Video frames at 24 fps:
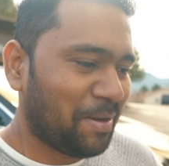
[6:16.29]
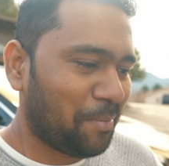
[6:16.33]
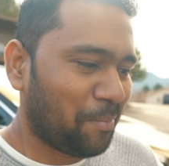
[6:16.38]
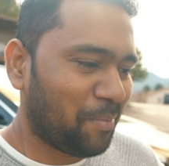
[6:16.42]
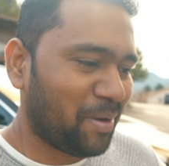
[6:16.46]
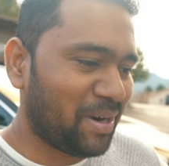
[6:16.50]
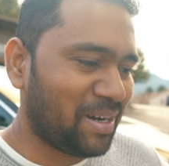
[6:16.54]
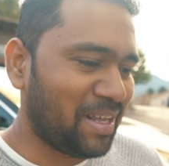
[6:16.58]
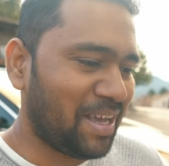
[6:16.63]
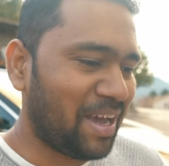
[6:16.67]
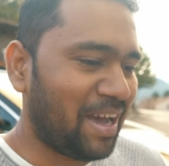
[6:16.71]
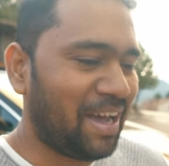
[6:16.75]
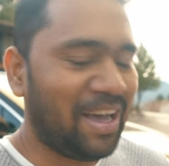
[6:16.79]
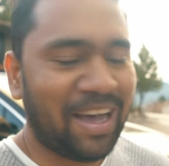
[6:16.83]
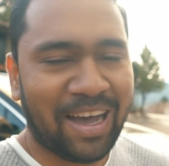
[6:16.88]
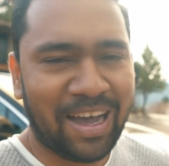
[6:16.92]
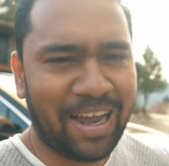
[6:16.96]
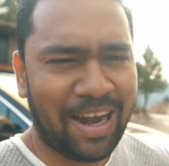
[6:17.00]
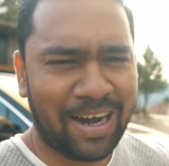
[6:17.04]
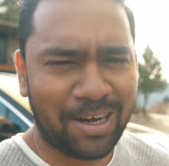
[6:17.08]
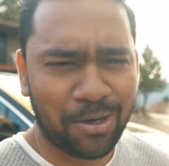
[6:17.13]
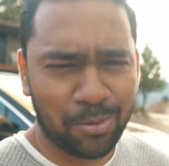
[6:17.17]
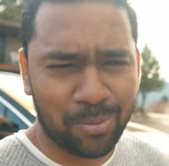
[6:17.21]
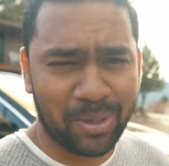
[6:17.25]
But yeah,
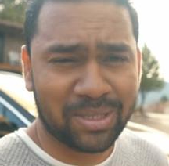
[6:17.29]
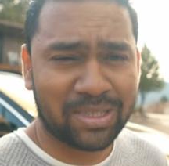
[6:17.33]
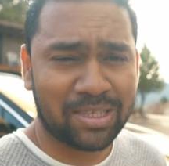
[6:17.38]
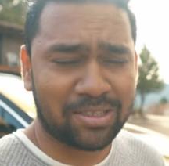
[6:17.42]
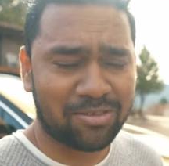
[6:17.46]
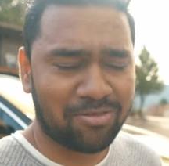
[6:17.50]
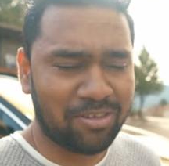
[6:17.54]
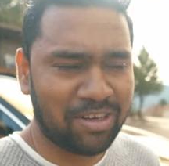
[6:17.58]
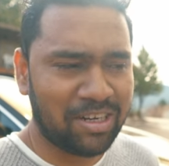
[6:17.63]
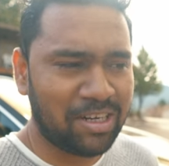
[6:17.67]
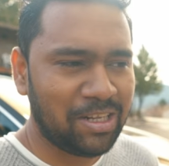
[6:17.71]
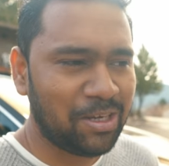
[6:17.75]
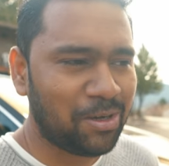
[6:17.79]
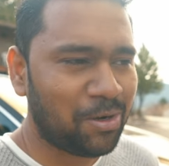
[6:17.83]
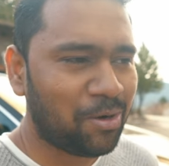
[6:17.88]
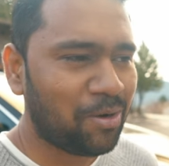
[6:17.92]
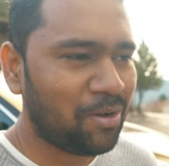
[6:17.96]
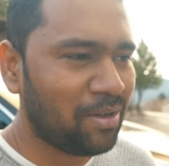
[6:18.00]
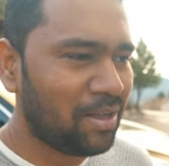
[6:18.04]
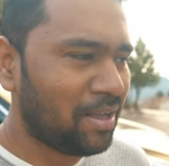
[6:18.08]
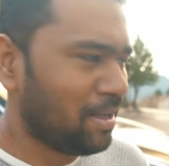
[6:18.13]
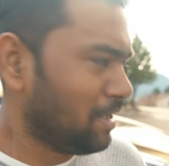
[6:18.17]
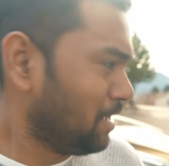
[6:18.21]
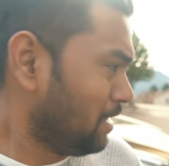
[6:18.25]
I had to make this video.
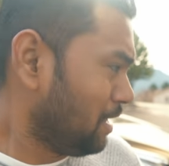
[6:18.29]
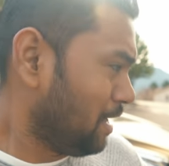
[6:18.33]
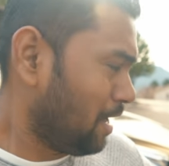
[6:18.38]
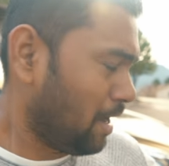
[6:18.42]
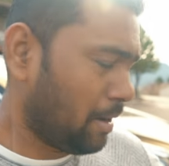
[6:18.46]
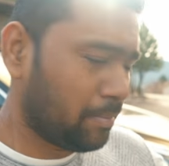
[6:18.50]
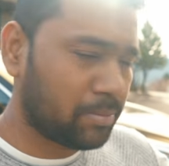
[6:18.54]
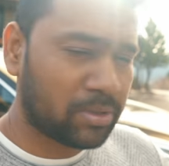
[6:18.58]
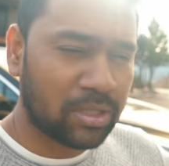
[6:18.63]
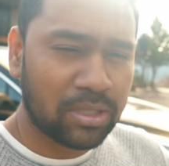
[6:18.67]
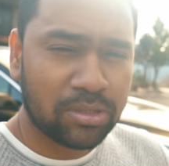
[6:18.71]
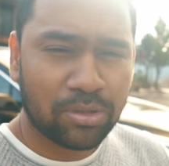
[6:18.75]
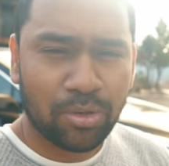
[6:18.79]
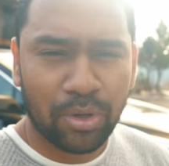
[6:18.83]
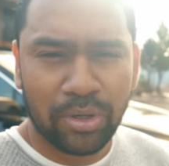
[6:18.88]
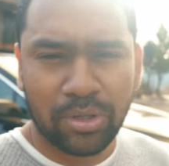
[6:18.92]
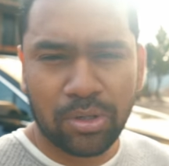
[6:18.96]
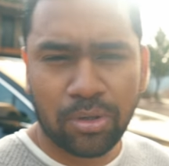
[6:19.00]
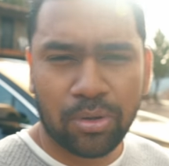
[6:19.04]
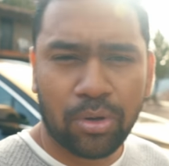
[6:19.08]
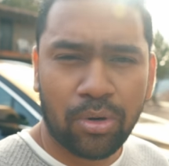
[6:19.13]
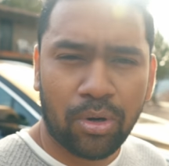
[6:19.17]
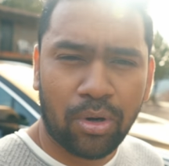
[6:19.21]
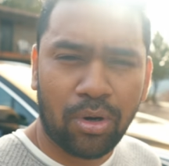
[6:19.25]
I'm just
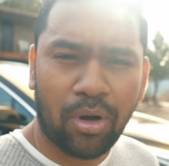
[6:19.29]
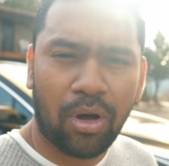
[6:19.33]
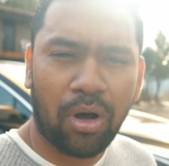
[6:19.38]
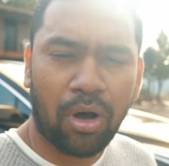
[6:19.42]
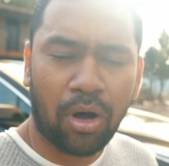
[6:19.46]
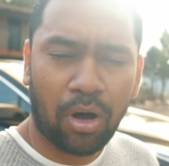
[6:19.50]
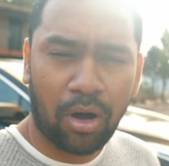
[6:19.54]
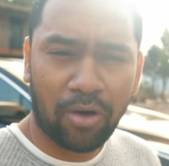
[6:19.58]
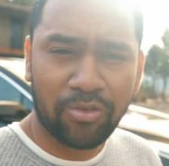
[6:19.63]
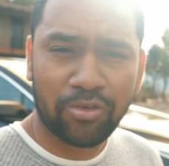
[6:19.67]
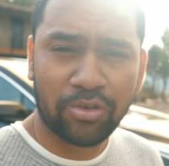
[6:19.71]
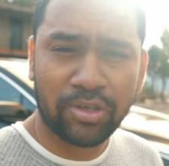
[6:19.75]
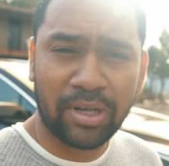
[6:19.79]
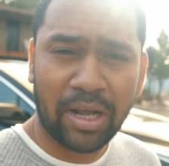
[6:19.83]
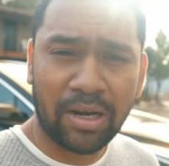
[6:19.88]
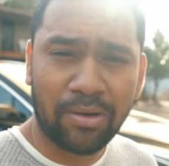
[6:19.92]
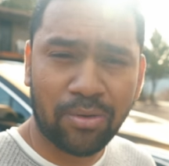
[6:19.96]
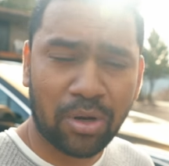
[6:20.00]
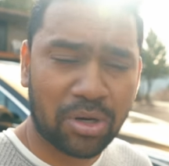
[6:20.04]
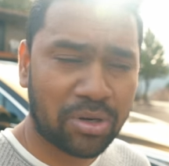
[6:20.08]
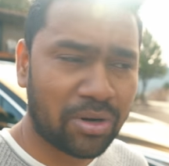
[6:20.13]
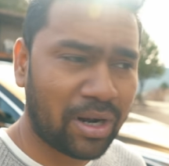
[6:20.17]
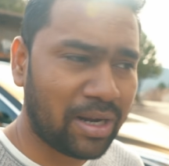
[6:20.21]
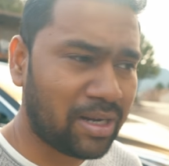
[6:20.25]
going to go off to
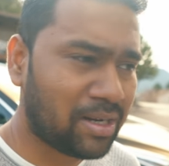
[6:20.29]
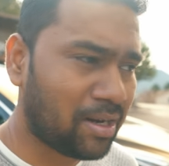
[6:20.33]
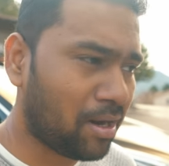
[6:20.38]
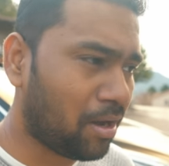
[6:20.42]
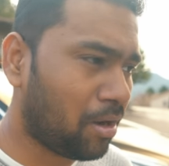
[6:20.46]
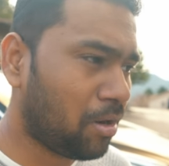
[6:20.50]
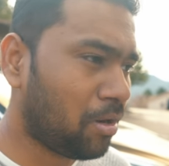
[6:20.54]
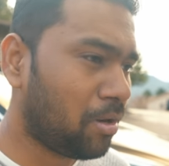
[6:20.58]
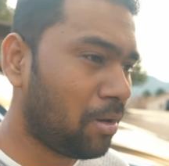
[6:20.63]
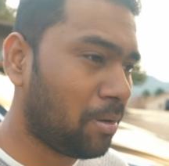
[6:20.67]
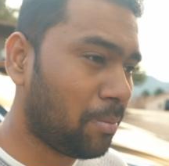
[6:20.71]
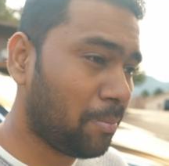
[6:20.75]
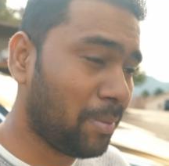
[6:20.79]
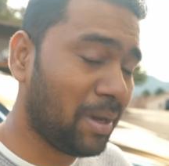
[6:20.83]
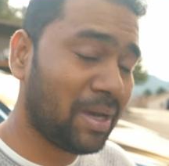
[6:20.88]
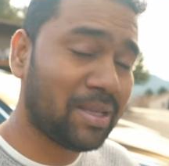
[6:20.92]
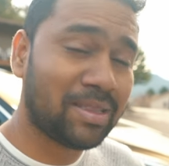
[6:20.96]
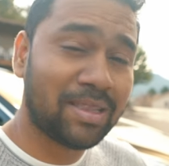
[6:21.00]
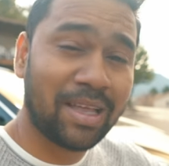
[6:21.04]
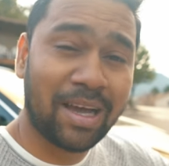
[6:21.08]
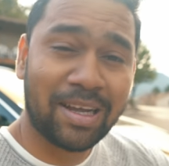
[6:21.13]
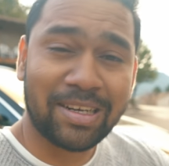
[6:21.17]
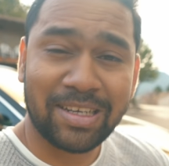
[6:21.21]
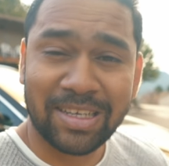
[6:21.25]
Denver right now,
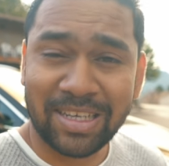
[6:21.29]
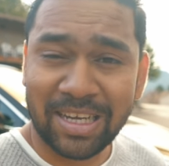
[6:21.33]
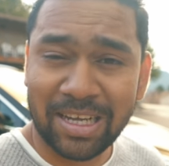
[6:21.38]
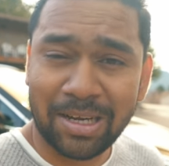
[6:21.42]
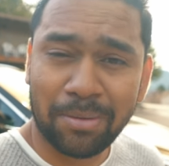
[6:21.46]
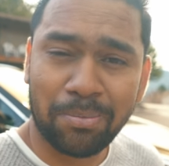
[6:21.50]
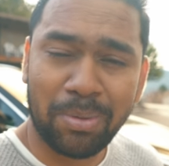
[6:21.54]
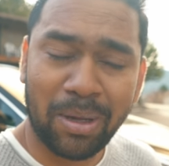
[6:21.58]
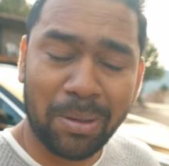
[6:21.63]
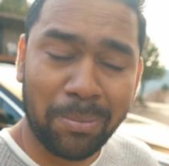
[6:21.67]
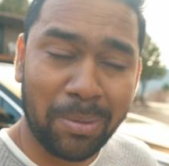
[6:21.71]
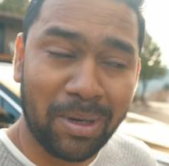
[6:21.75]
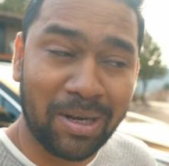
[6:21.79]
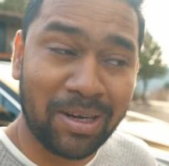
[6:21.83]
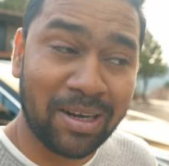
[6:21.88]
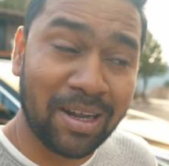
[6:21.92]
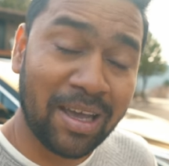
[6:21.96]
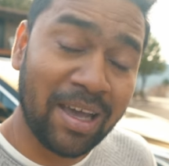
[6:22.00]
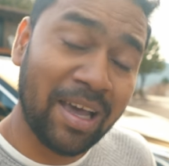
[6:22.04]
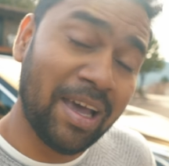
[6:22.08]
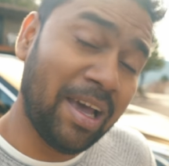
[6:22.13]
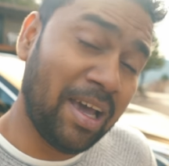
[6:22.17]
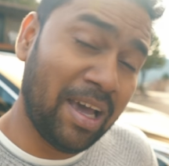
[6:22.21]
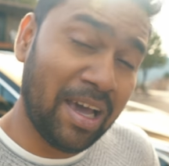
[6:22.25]
make the ticket payment,
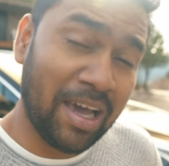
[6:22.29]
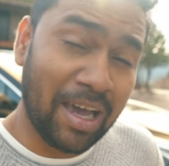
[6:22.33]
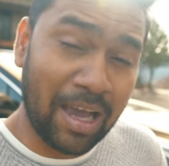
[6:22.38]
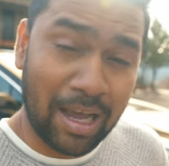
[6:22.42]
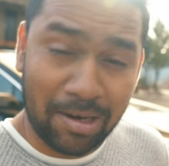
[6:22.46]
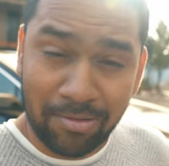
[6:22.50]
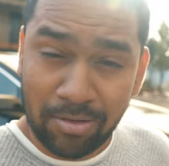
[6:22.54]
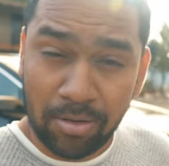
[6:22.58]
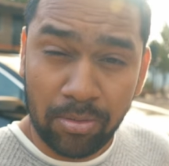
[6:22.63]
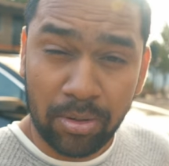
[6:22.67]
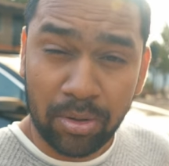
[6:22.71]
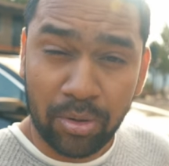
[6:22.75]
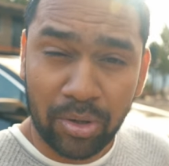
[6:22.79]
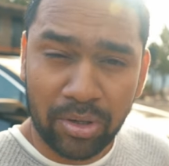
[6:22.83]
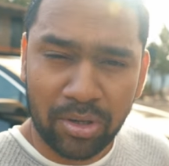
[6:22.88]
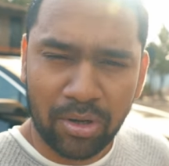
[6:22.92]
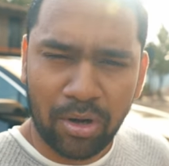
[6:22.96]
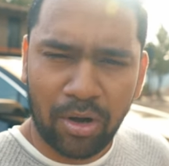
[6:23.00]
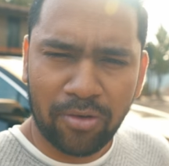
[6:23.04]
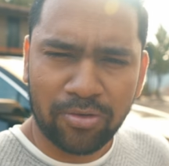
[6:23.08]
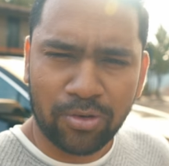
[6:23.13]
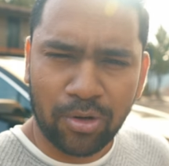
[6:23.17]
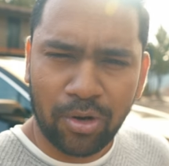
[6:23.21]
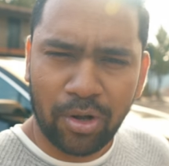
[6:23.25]
and we'll be going
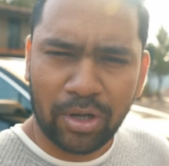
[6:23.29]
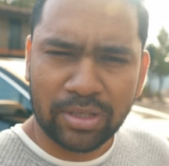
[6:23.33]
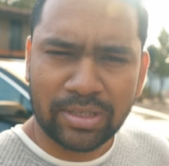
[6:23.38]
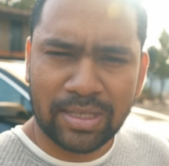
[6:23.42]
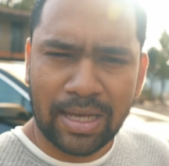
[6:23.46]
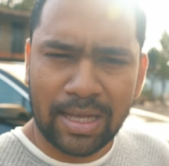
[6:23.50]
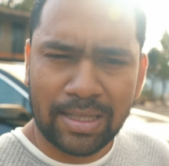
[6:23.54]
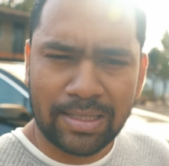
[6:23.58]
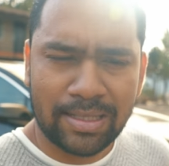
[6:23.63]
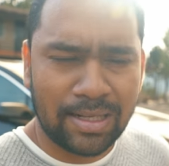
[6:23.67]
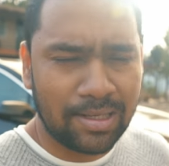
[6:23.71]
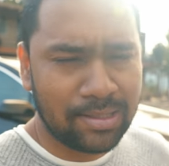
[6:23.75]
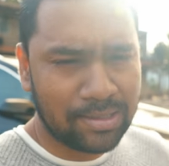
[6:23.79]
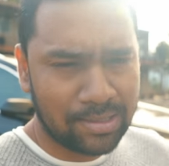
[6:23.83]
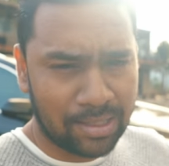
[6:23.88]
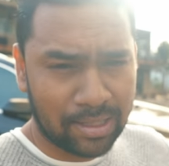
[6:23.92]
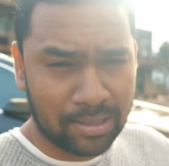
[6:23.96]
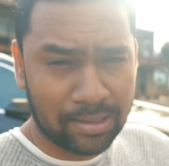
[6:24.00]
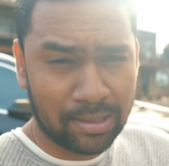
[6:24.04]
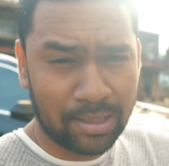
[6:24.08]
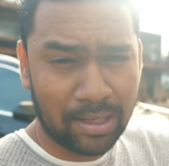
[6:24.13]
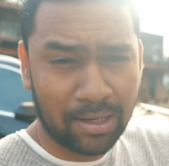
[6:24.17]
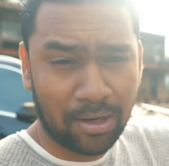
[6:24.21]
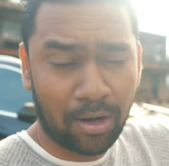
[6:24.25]
off to Los Angeles
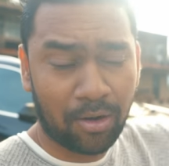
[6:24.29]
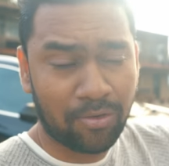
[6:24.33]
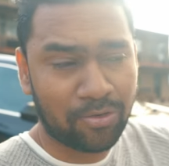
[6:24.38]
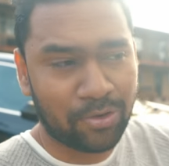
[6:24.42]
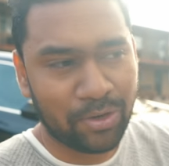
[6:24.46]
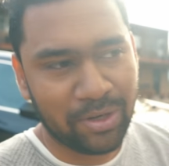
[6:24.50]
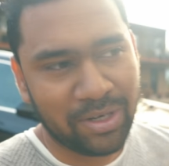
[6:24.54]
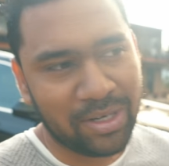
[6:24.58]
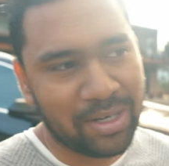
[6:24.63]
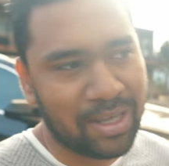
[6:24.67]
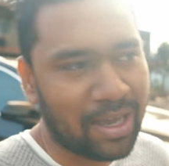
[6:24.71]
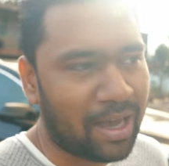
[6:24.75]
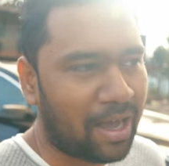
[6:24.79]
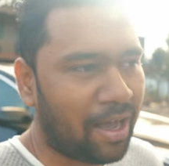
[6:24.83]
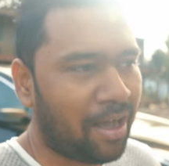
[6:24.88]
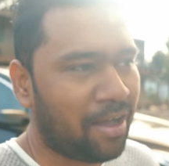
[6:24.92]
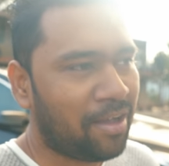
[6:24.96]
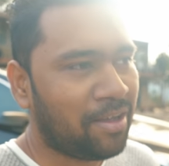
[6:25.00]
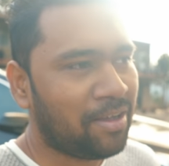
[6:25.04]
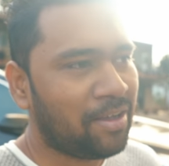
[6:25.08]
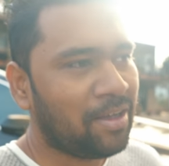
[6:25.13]
and then off to India.